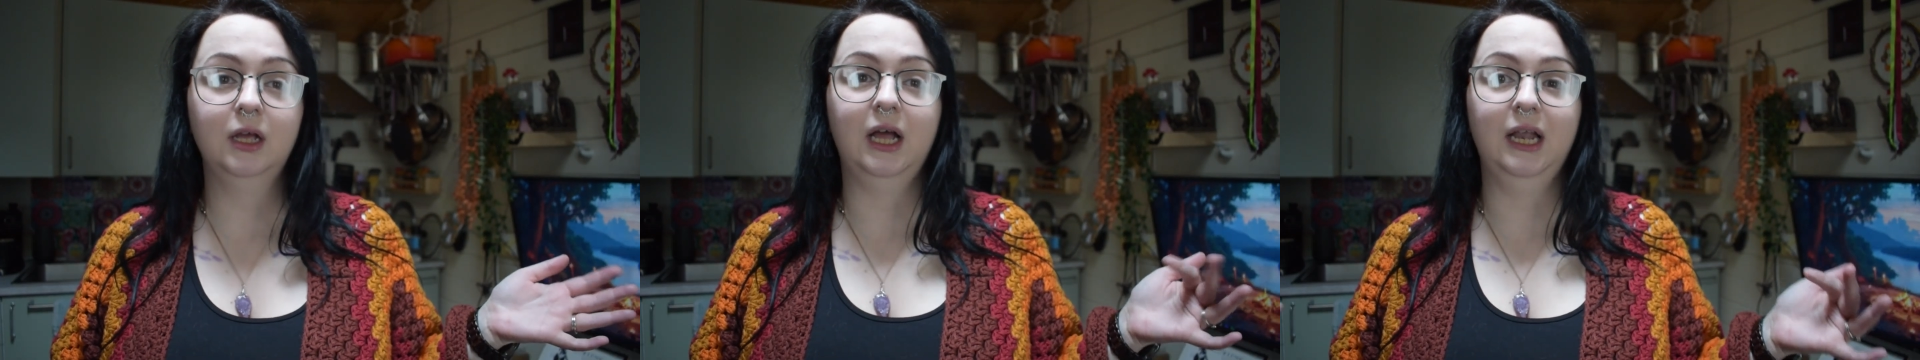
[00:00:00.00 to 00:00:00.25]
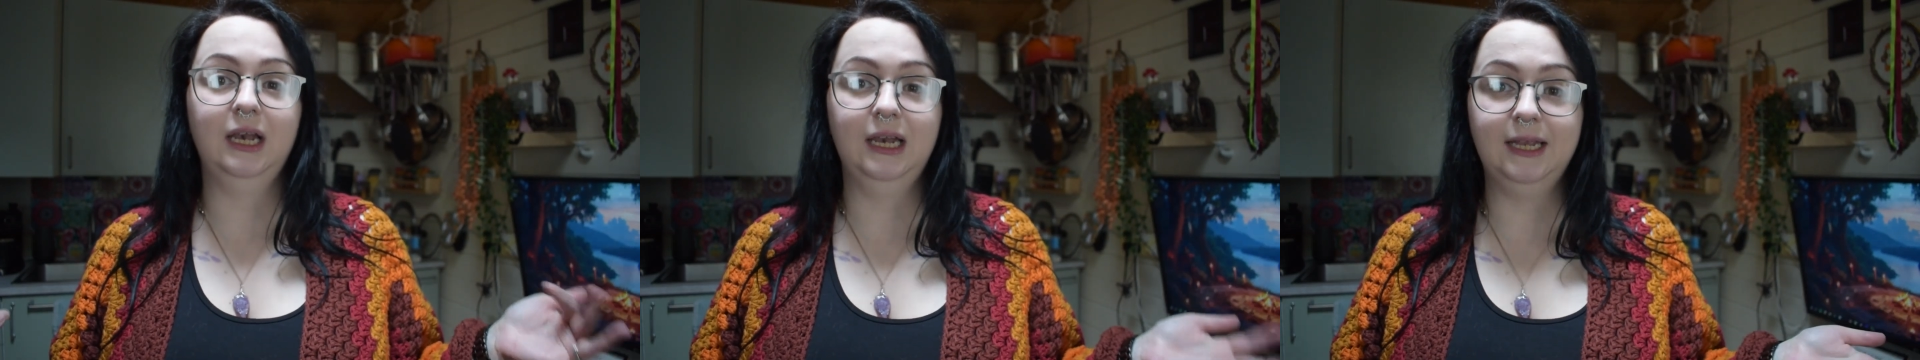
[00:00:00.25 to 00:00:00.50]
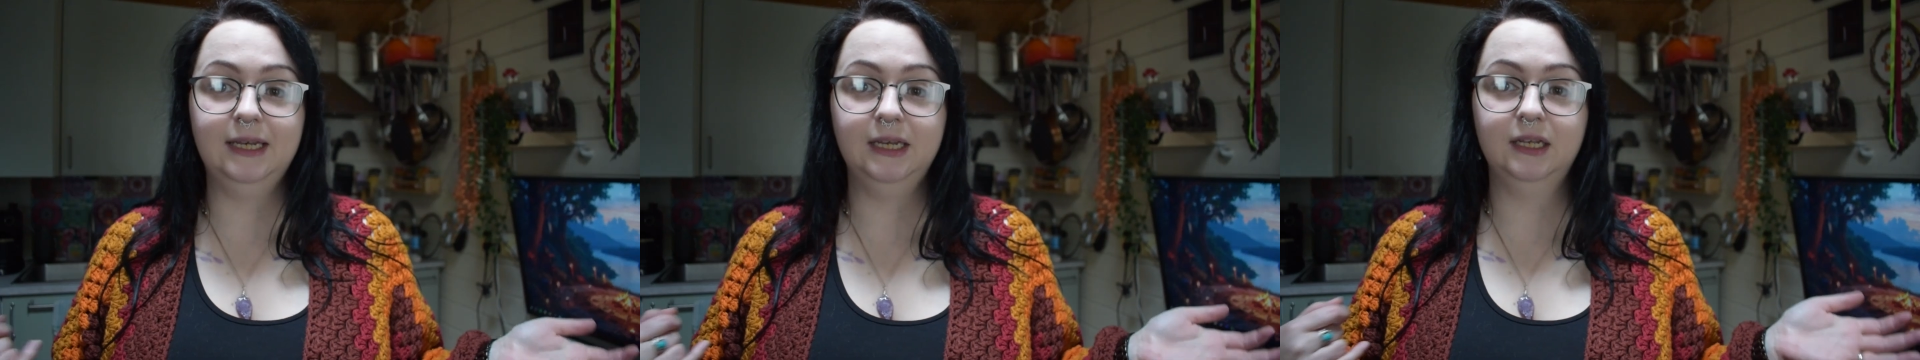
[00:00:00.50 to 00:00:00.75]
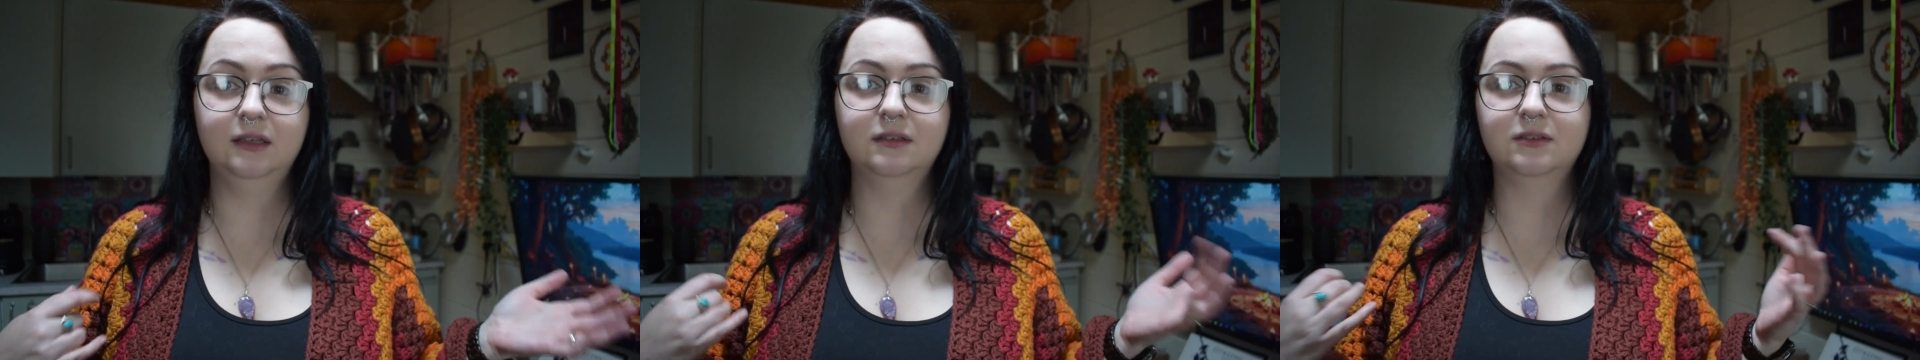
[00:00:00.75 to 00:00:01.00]
a
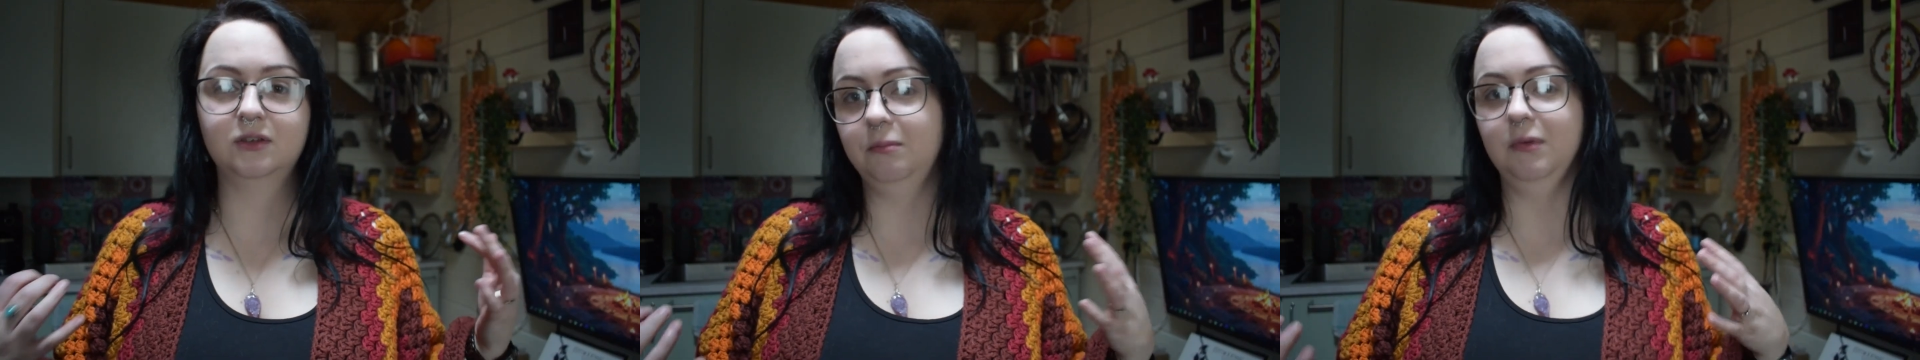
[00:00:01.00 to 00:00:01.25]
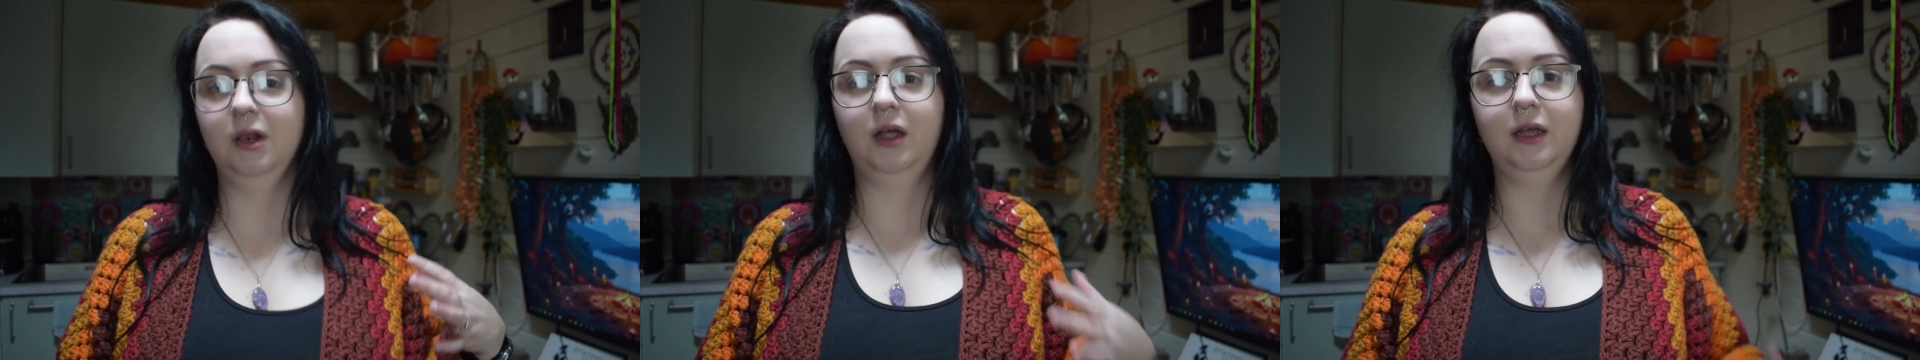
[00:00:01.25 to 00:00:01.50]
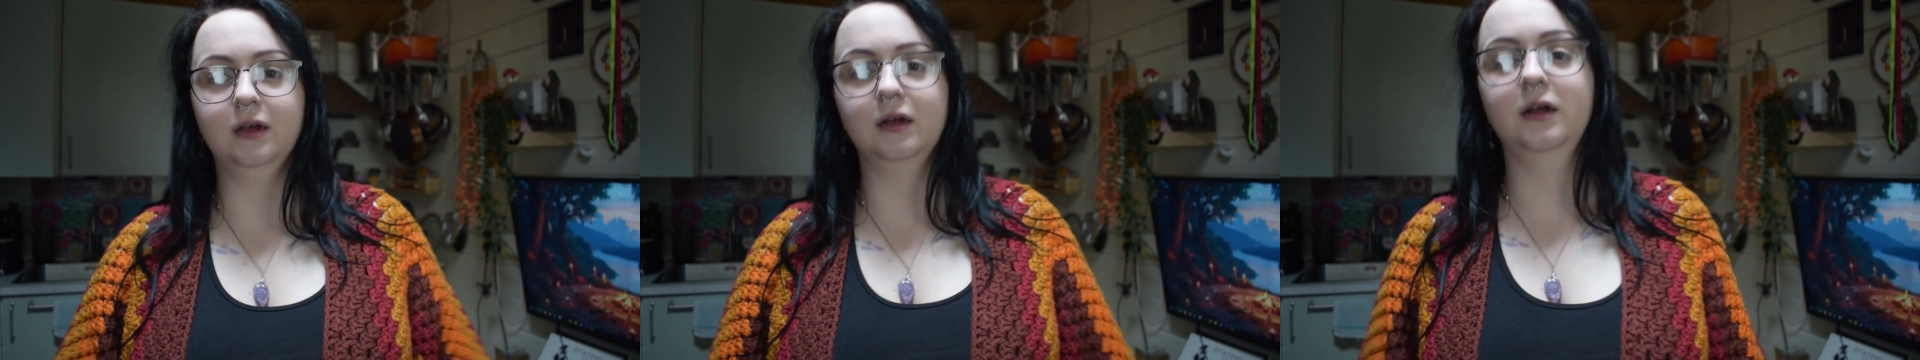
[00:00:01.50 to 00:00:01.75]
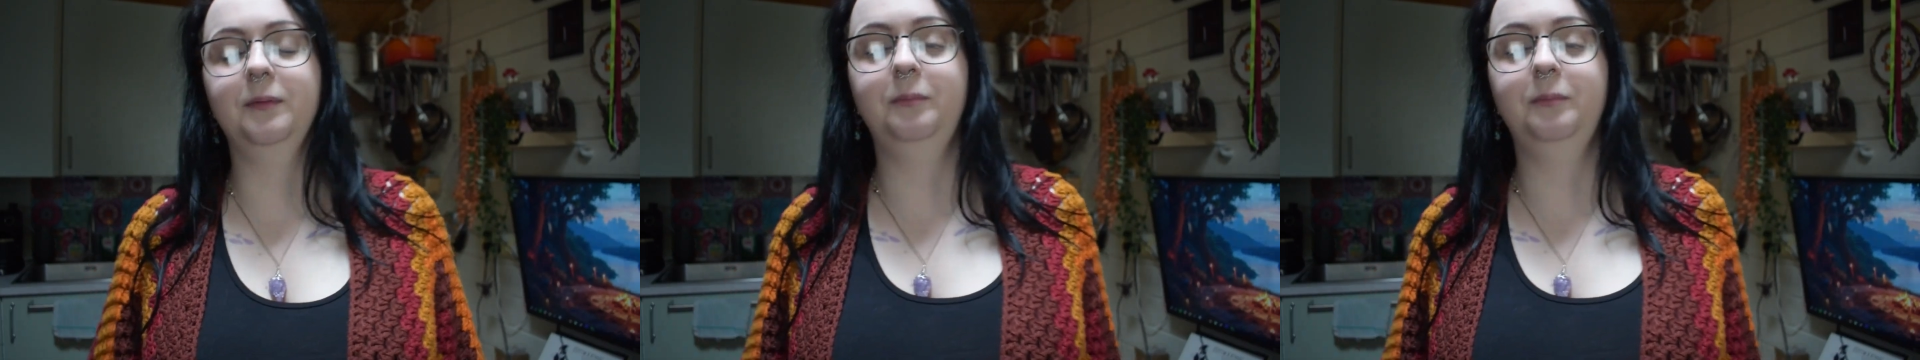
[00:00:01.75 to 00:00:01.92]
linen, something lighter,